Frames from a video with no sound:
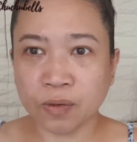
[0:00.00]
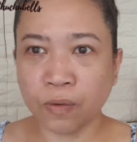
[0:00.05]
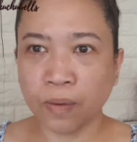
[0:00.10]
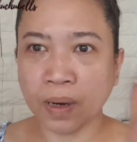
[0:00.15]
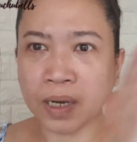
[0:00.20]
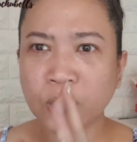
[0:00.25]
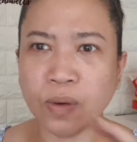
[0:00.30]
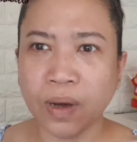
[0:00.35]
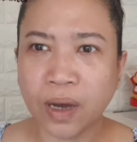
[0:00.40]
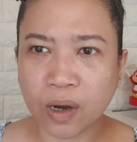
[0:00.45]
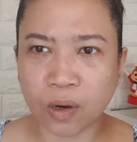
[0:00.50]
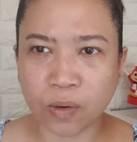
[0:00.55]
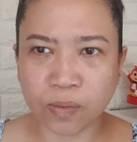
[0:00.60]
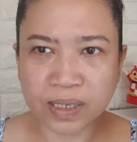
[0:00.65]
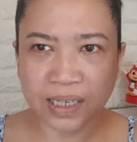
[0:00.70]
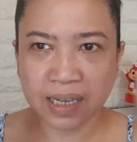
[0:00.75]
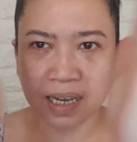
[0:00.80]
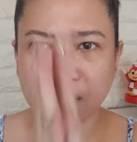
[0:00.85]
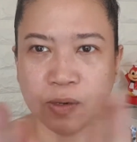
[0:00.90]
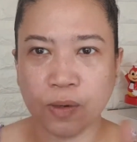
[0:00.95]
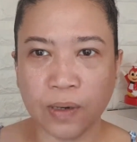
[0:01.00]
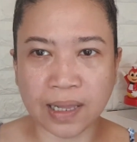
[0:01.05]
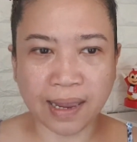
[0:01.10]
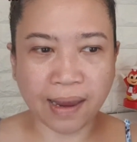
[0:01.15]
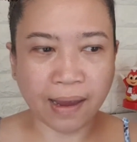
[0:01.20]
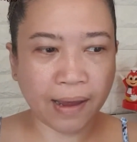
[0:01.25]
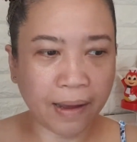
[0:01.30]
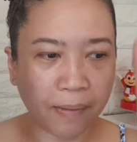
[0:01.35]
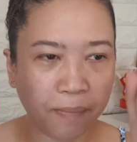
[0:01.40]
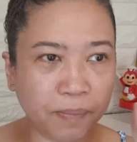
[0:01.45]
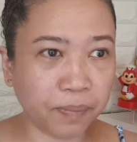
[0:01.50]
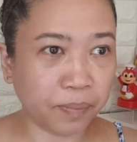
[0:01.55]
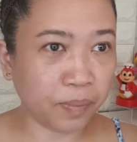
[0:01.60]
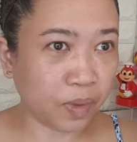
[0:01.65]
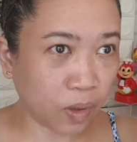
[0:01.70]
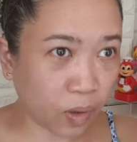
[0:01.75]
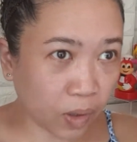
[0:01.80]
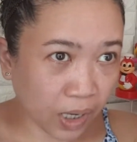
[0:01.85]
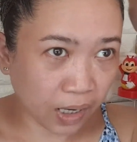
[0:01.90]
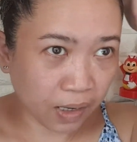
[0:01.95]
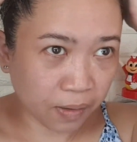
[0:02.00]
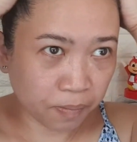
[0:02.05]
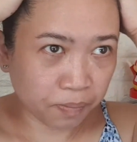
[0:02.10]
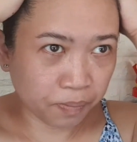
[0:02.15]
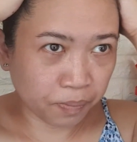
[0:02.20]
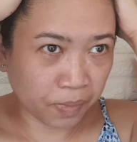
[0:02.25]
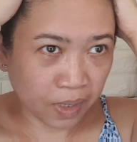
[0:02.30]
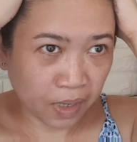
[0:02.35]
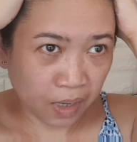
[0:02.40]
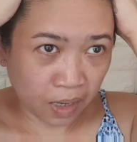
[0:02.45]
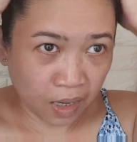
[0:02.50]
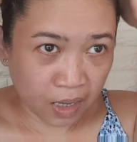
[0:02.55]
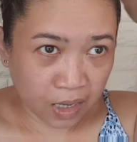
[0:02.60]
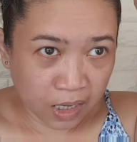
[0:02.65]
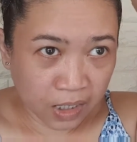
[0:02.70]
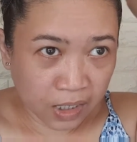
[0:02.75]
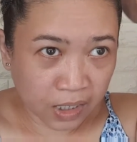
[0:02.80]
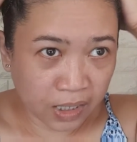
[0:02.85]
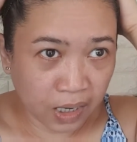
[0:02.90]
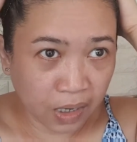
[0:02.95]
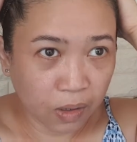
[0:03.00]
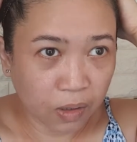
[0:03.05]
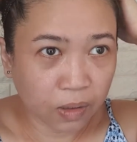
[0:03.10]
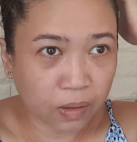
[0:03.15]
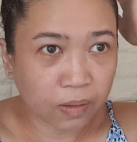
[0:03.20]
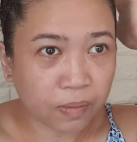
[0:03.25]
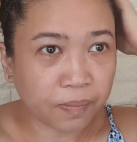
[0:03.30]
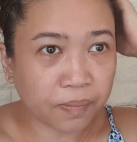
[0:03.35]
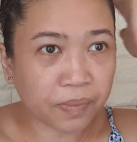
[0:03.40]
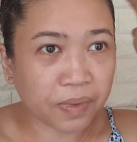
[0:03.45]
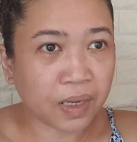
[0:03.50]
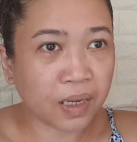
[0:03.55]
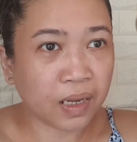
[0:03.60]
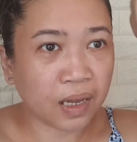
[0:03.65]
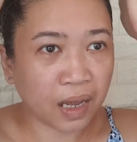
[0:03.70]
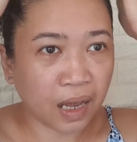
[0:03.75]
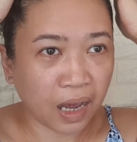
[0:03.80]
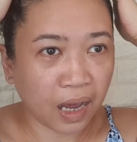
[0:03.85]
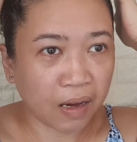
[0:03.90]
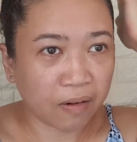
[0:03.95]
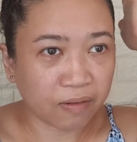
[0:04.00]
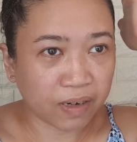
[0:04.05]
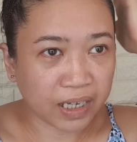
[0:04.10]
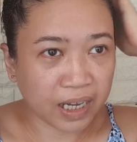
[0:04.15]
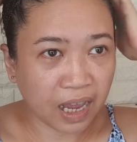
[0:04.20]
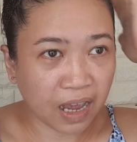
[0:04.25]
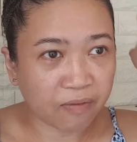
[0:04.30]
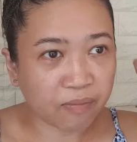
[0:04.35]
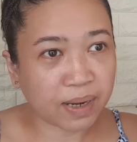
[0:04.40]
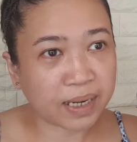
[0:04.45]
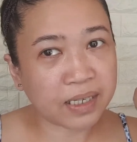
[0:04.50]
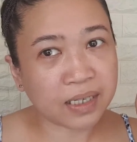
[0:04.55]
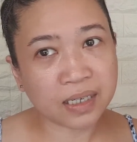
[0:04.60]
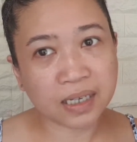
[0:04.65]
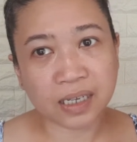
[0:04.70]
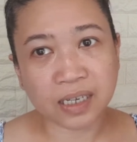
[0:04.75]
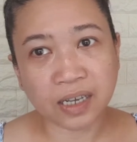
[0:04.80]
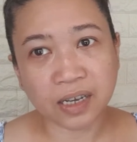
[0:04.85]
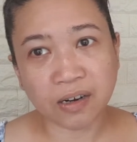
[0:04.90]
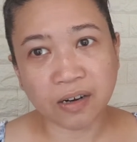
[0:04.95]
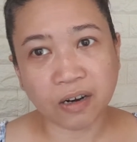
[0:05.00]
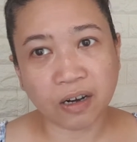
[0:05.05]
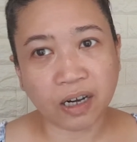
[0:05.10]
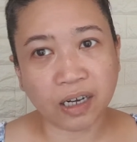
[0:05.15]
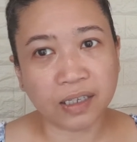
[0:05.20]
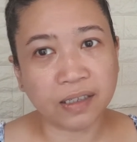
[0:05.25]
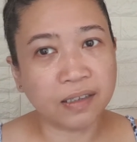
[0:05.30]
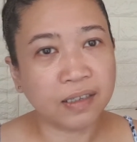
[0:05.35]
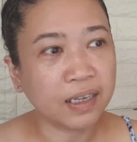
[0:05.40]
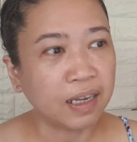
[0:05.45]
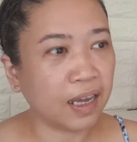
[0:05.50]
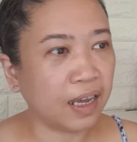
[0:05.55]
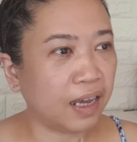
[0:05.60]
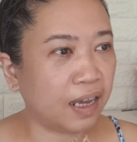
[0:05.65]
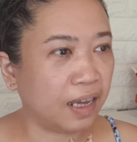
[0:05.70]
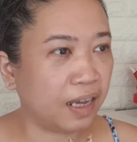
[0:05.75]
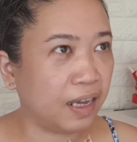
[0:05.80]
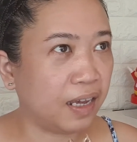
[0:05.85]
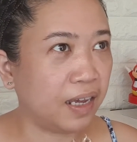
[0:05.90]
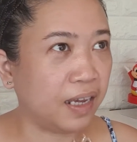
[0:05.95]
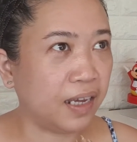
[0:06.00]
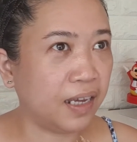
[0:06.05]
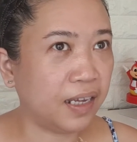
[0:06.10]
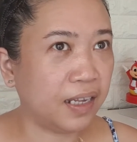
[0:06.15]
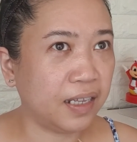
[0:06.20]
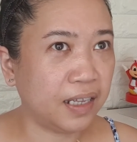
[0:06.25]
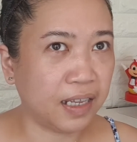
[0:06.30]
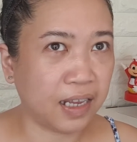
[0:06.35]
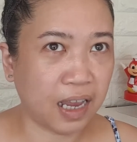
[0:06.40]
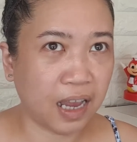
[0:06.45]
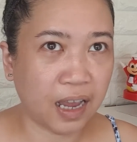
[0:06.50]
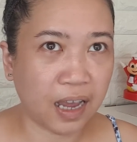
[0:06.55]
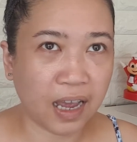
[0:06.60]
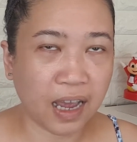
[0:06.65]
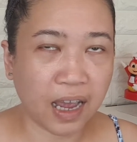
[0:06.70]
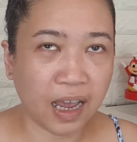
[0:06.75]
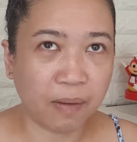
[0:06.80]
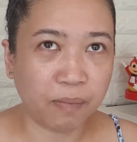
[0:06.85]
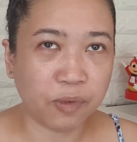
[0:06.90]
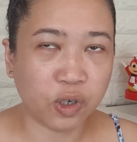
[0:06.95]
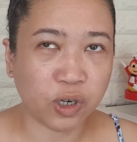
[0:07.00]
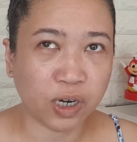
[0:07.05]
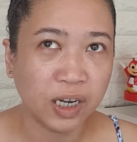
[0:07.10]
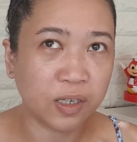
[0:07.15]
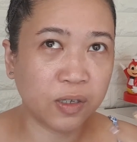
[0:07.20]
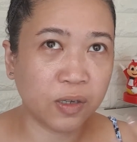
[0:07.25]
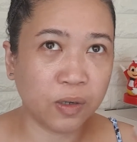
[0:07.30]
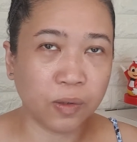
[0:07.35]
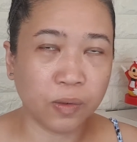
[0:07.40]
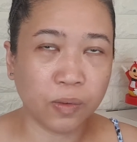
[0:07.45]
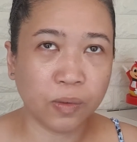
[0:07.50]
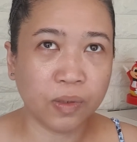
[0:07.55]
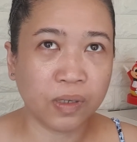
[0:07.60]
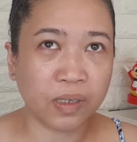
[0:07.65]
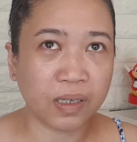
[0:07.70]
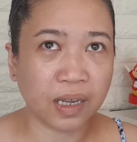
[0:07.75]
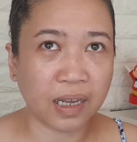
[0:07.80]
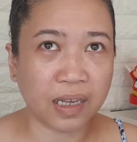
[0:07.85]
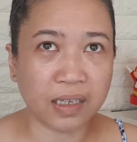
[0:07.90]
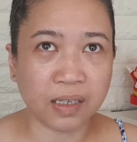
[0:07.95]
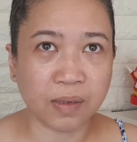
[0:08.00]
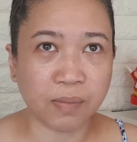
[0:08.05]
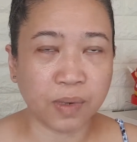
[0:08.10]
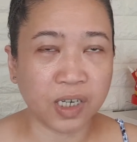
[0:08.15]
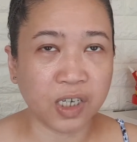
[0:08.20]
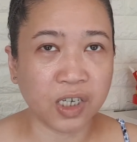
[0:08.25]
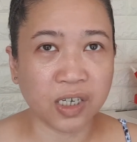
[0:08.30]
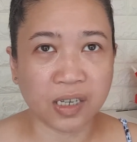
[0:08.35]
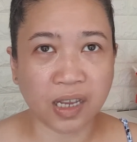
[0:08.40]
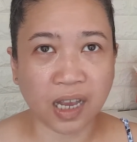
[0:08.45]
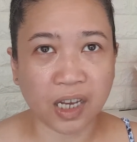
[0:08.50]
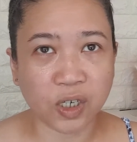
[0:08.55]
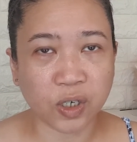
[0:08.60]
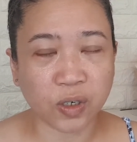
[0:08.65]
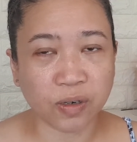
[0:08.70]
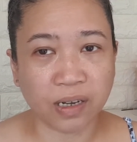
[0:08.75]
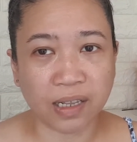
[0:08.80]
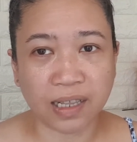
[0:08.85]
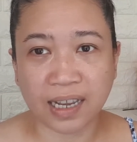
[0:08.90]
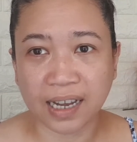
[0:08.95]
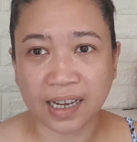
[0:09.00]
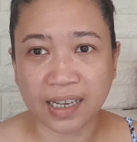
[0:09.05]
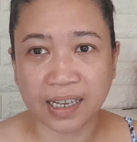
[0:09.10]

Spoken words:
Why do I always like to clap? Okay, so I already have my skincare on and I'm trying to use as much natural light